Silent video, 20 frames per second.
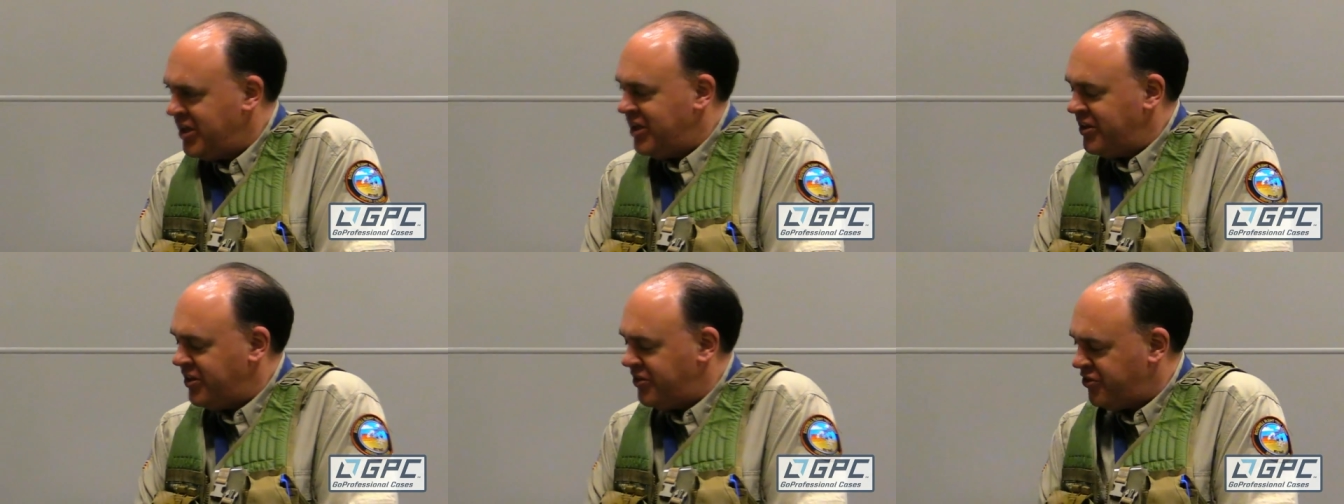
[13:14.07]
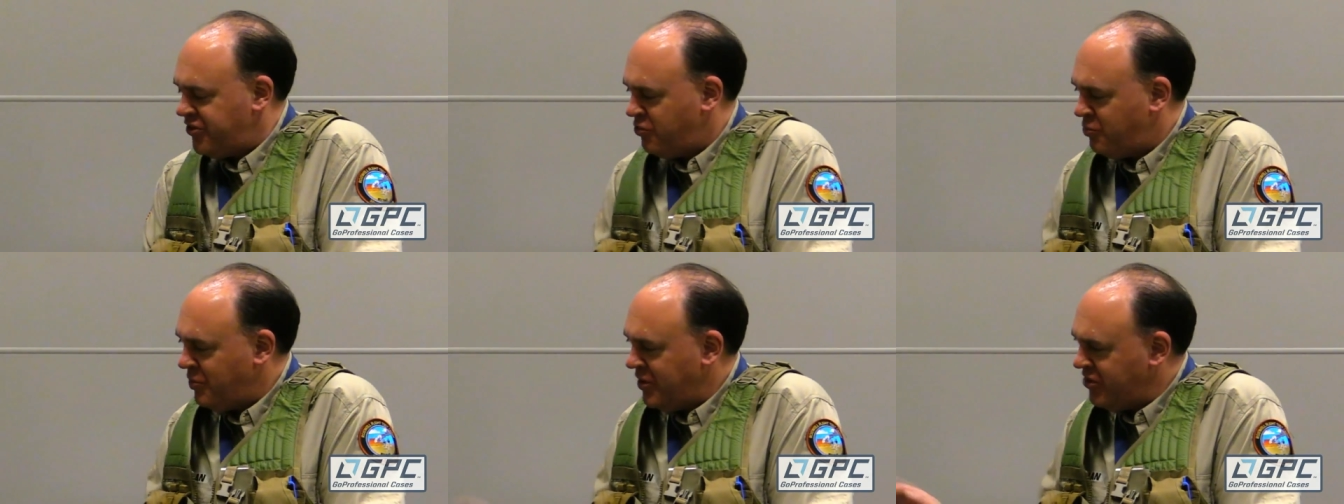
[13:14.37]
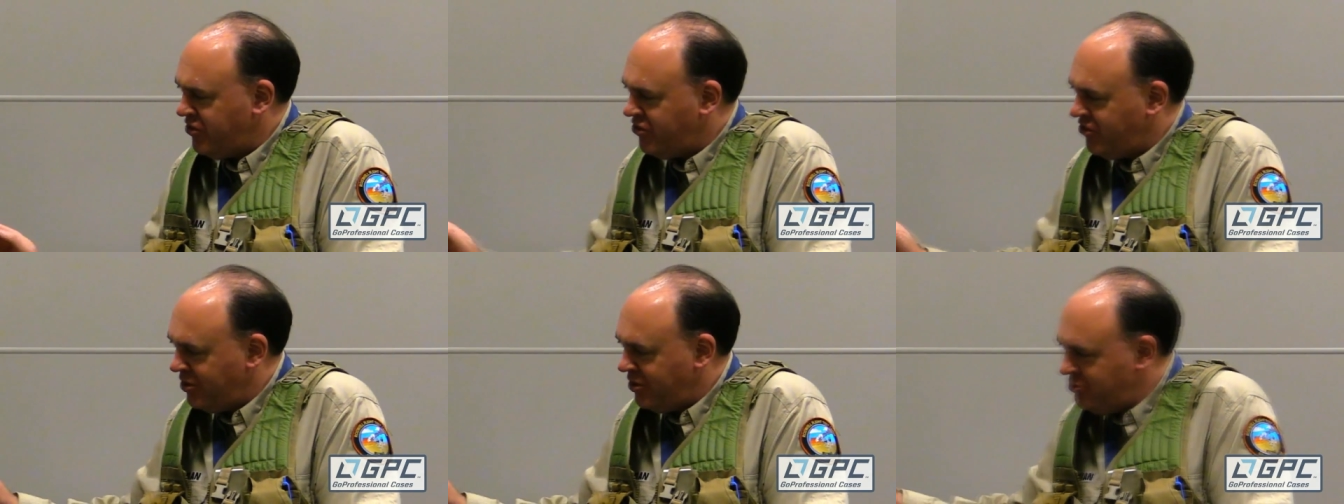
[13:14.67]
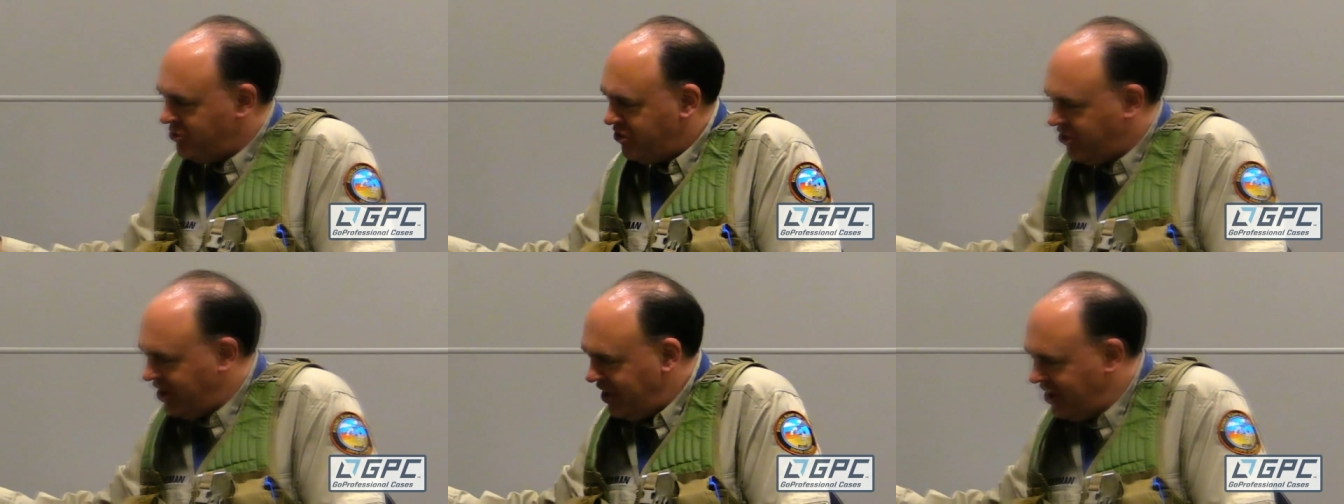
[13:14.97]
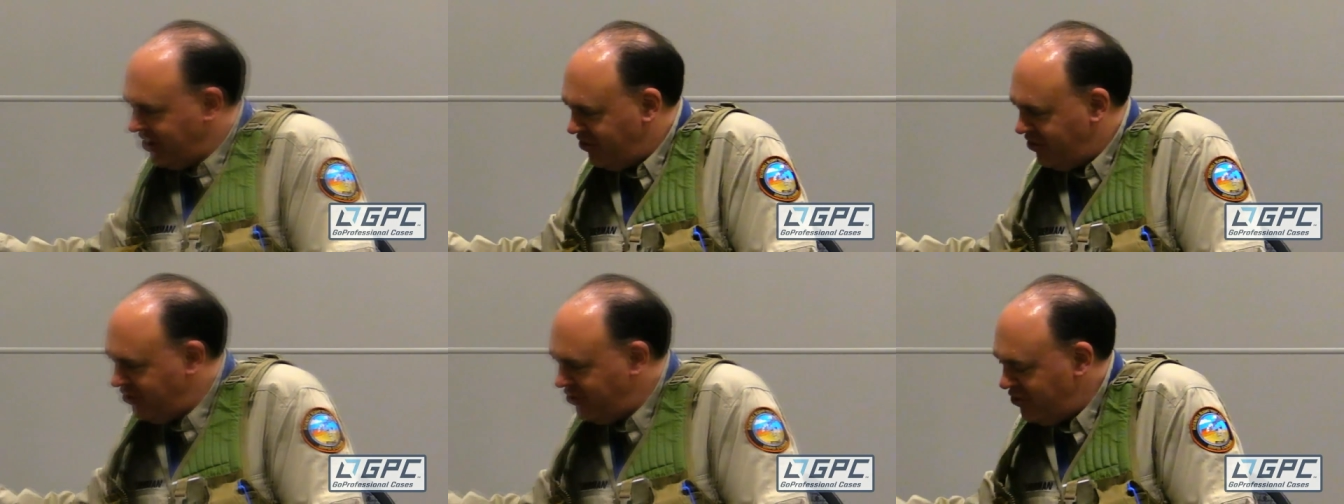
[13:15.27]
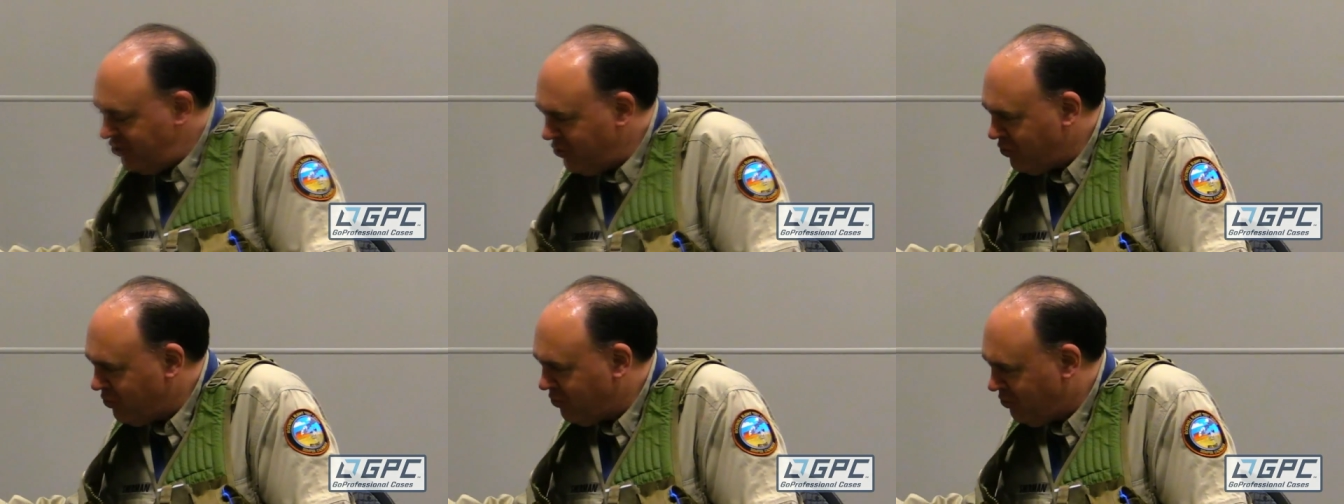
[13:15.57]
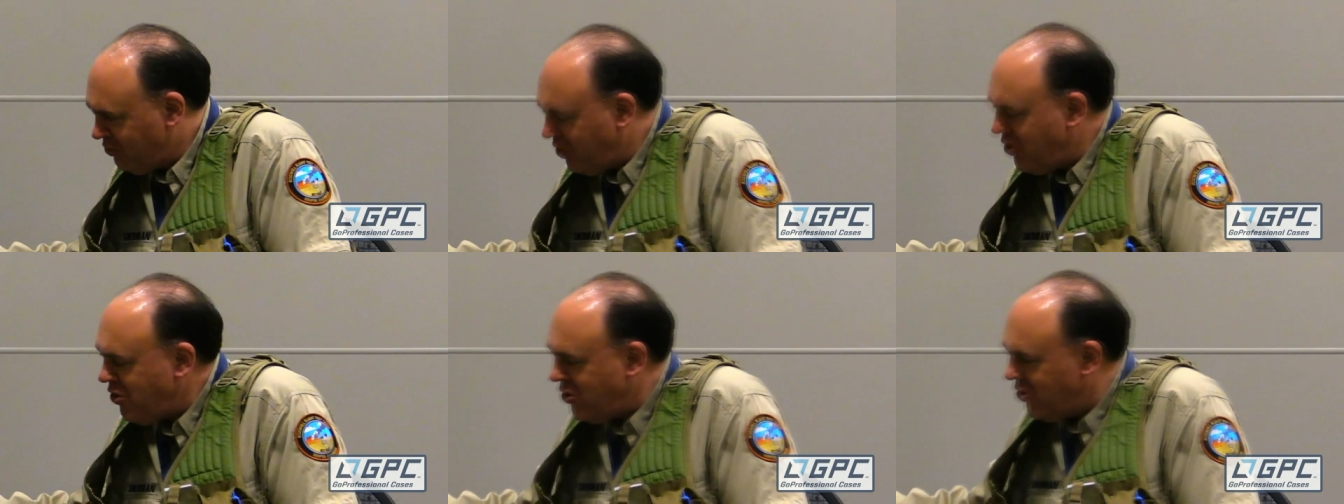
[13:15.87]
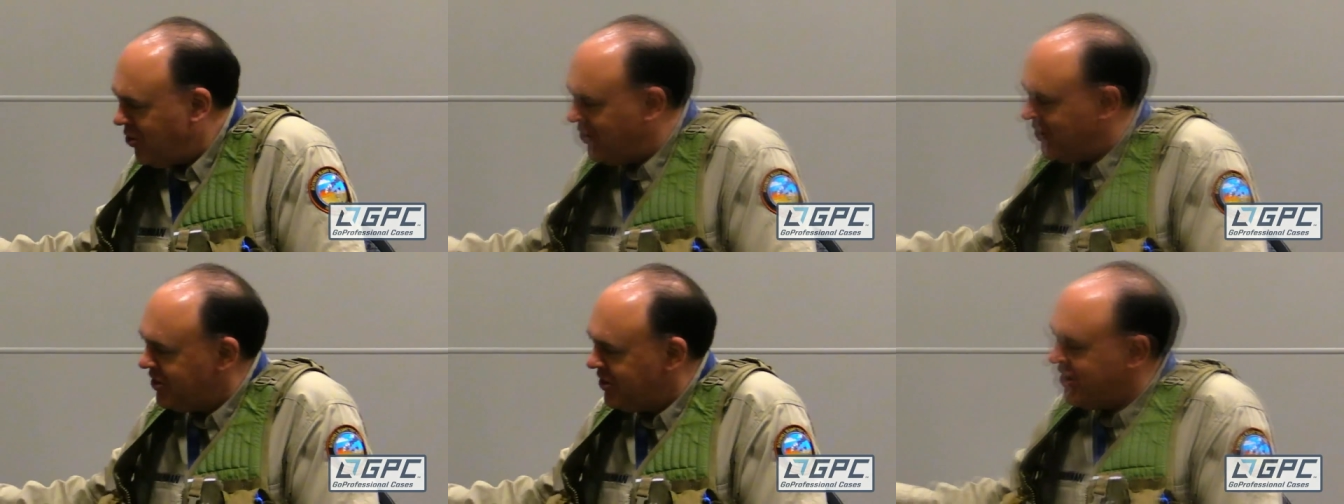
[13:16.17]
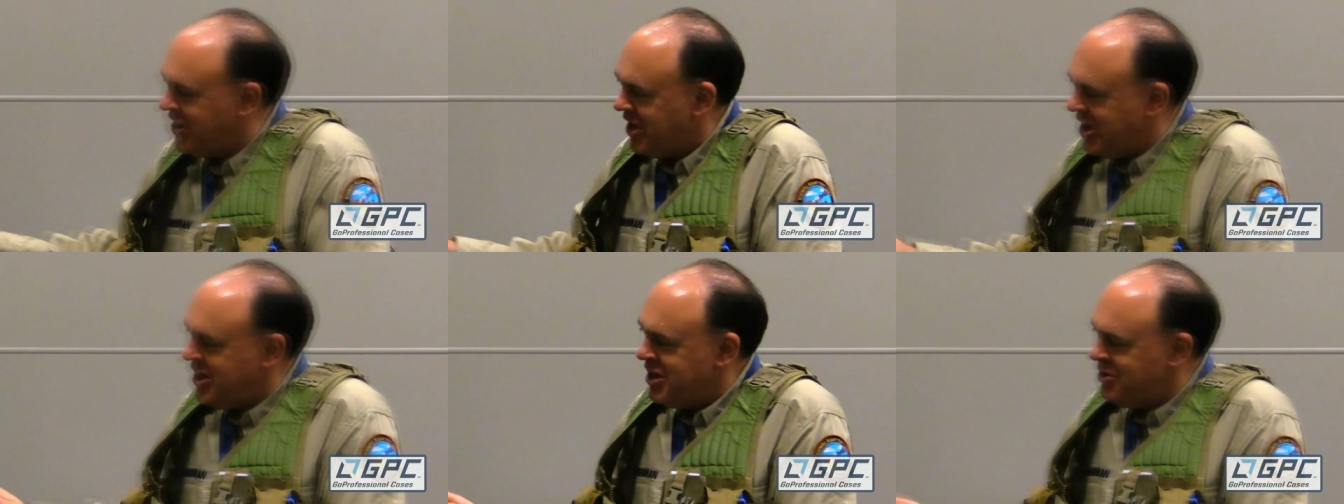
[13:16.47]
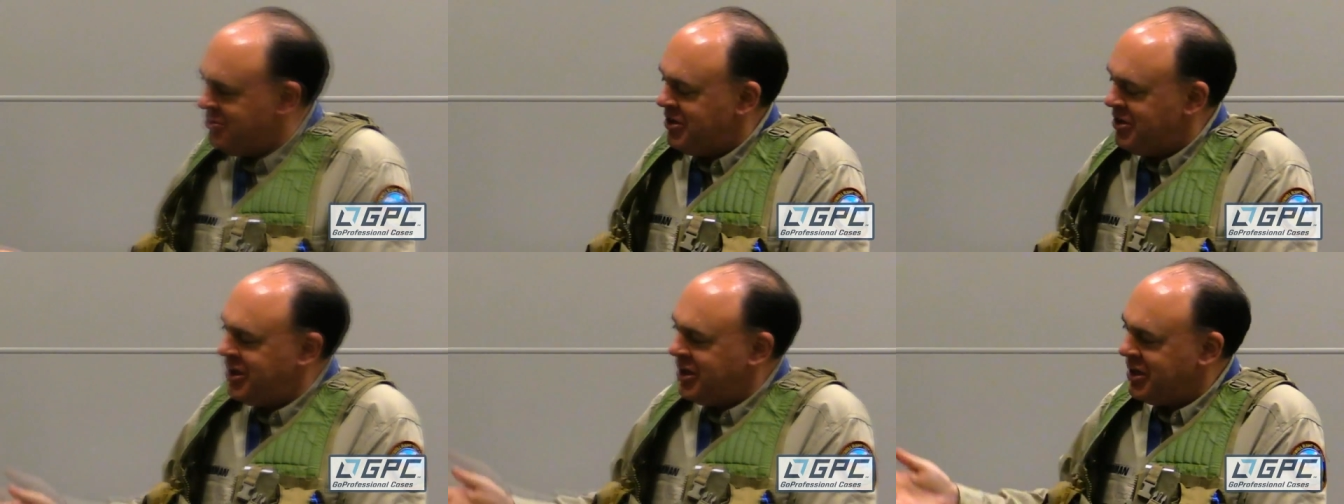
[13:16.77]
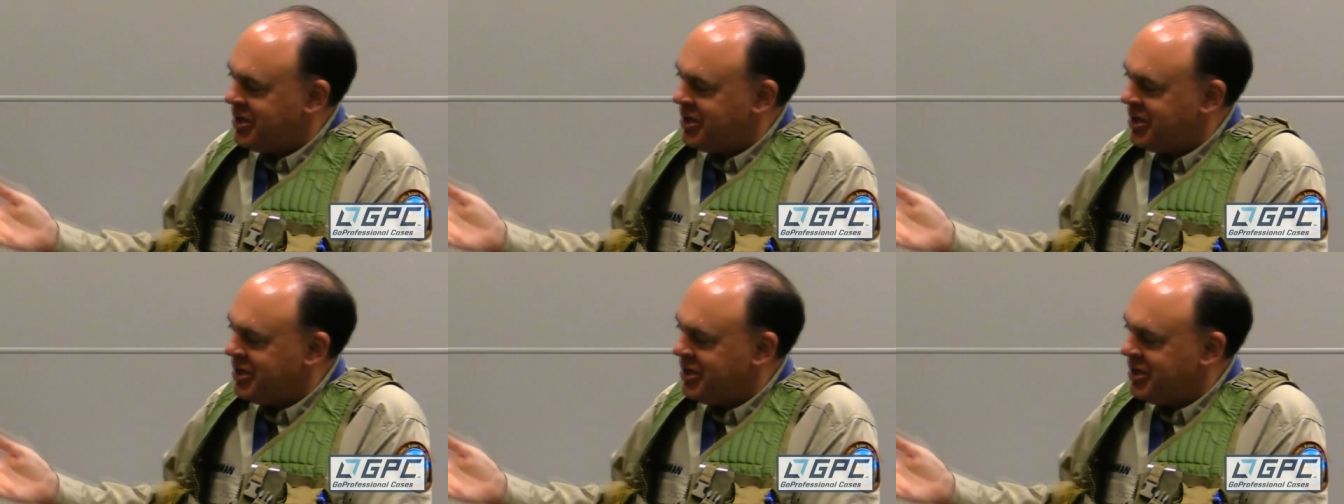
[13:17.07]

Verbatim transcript: that there's been some change in your role at the AMA.